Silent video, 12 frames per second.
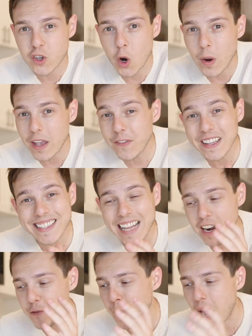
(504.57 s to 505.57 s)
So if
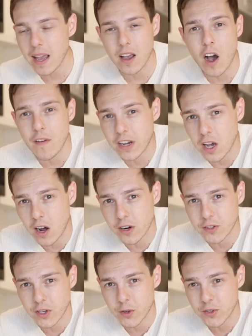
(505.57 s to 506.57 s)
instead of buying
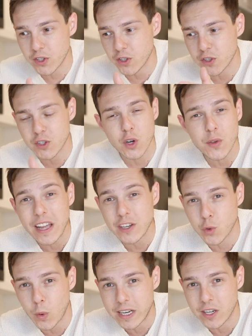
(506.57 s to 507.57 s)
avocado toast, you just took
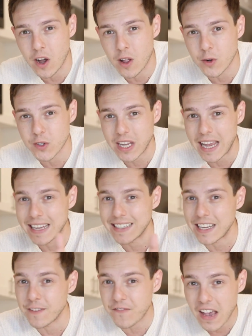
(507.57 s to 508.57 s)
that $20
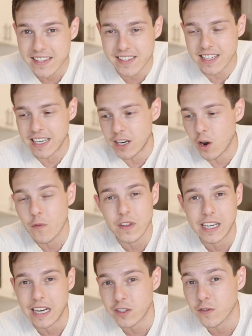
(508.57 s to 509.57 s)
and invested it over
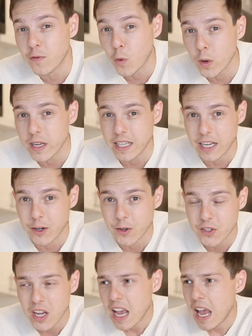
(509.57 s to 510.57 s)
the next 40
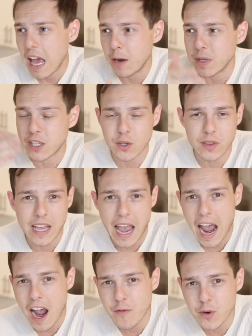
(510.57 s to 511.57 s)
years, and we took
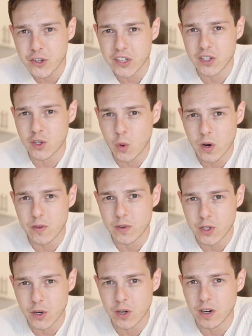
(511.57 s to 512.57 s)
the average historic
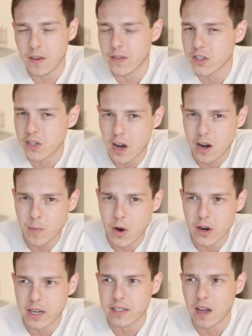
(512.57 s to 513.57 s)
return of the stock
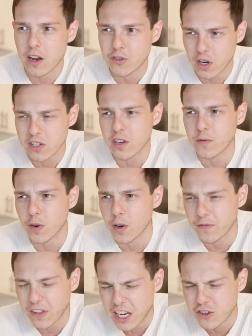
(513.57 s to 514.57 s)
market adjusted for
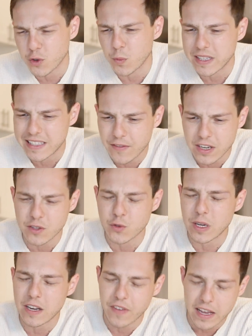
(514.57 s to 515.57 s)
inflation with dividends
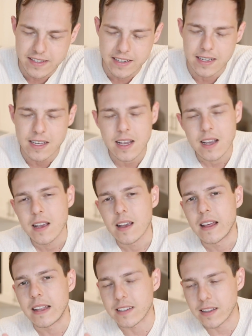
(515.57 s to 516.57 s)
reinvested,
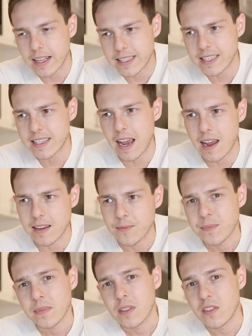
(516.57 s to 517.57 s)
it's a lot to
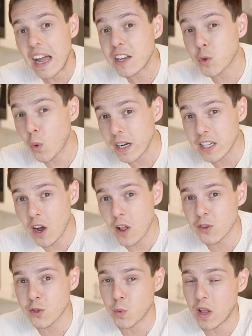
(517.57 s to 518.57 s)
say, that
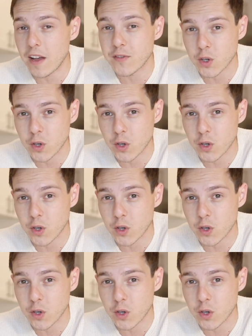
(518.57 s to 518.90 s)
$20 will have